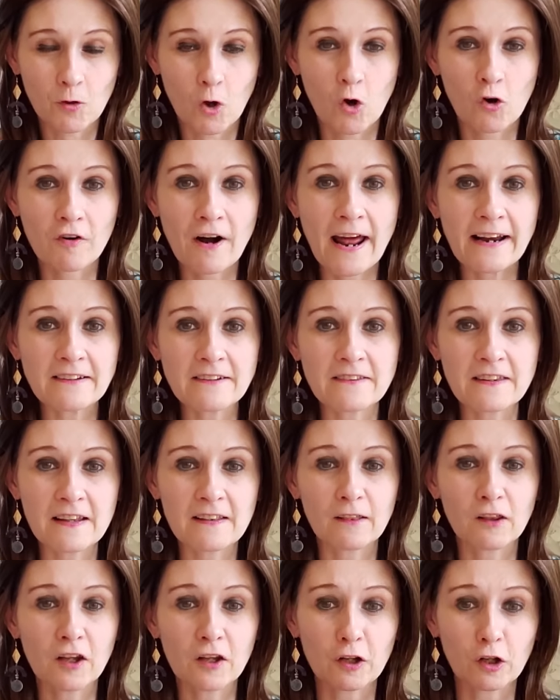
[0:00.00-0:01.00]
or
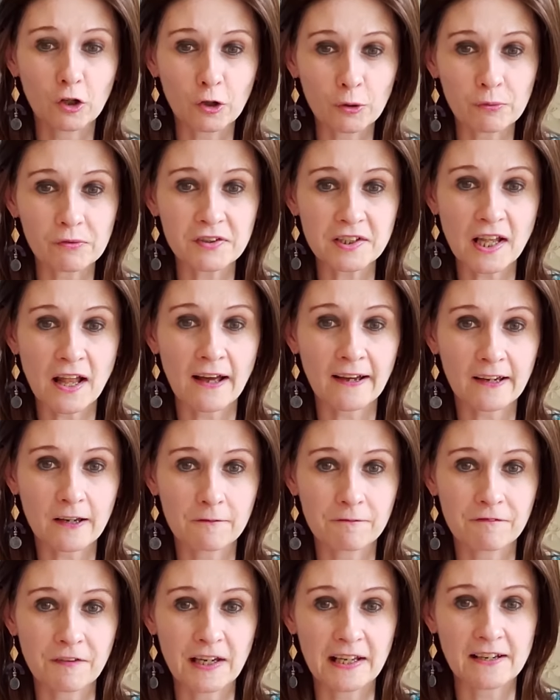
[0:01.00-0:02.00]
anything that looks like
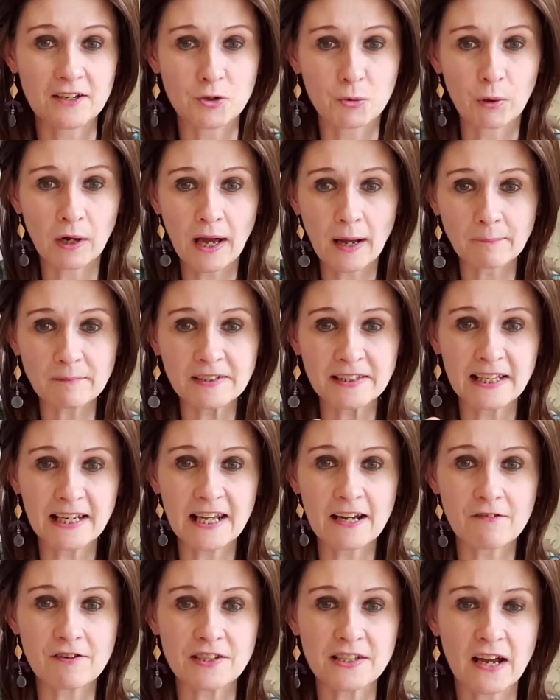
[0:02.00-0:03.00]
a phoenix, what I'm seeing
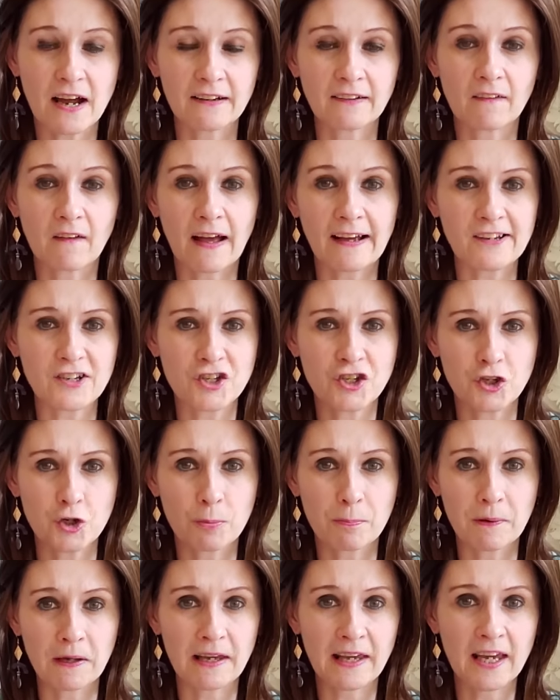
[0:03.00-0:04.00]
here is kind of like a
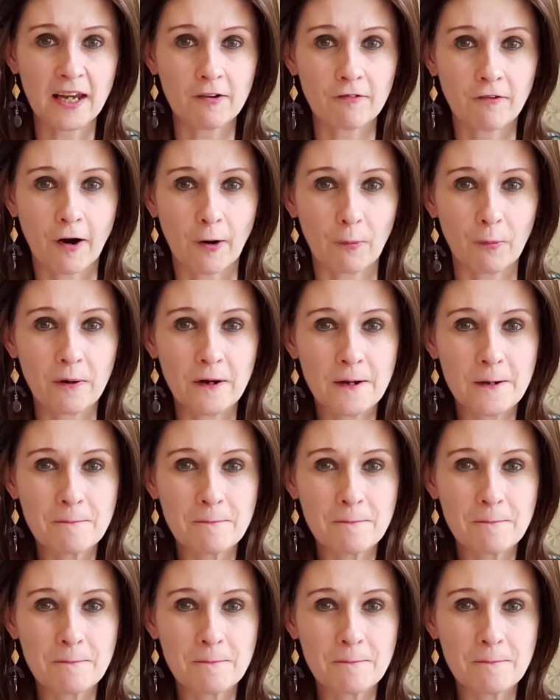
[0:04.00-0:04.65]
superhero,